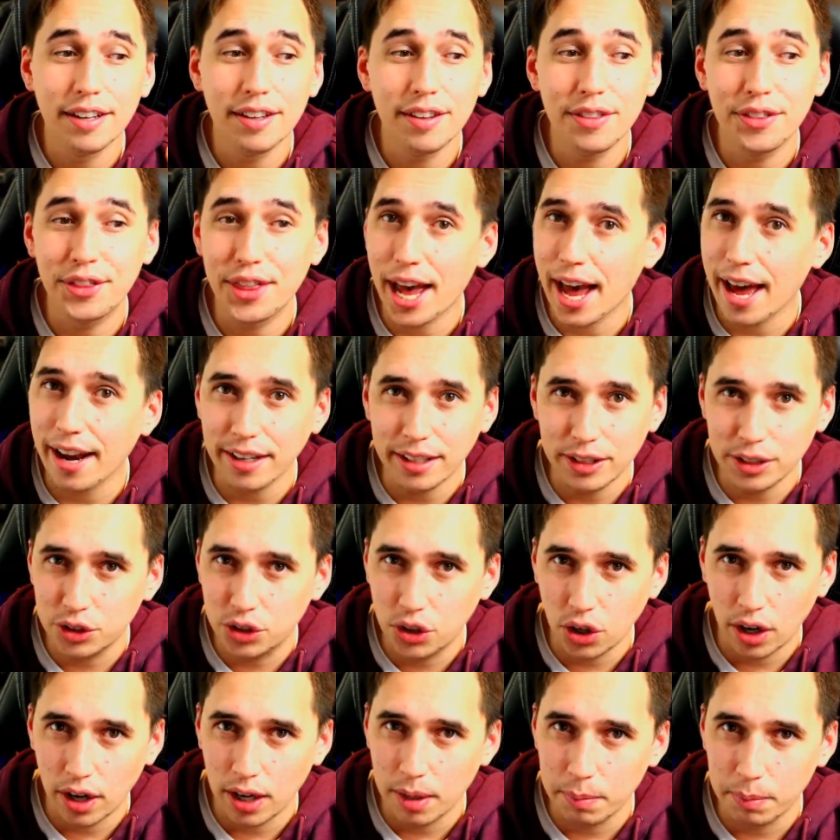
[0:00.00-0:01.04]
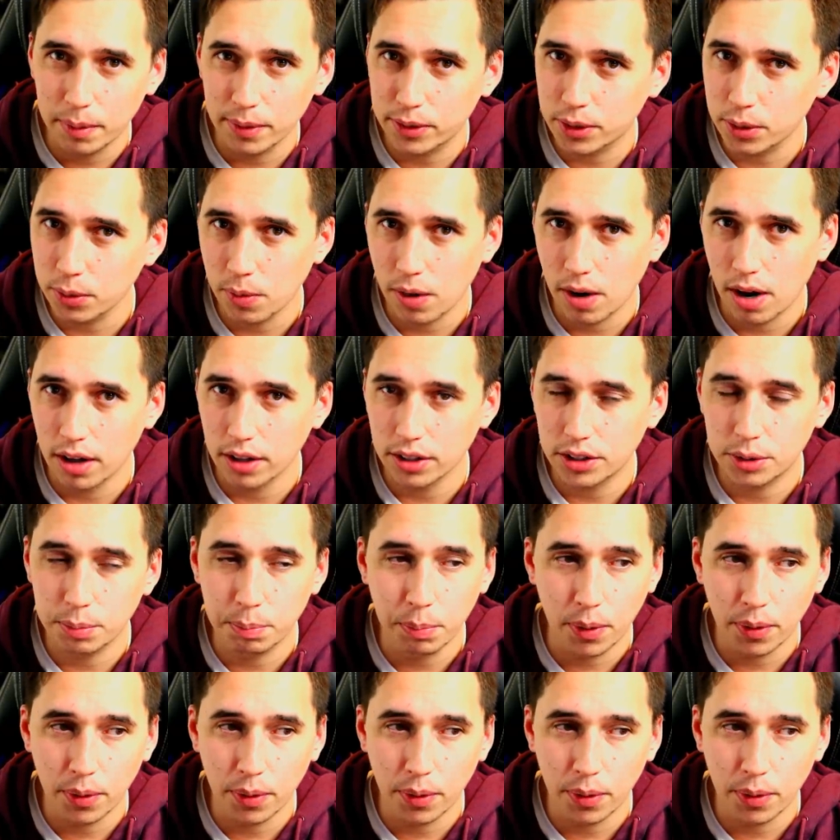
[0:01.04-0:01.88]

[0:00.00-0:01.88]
that enjoyable to watch.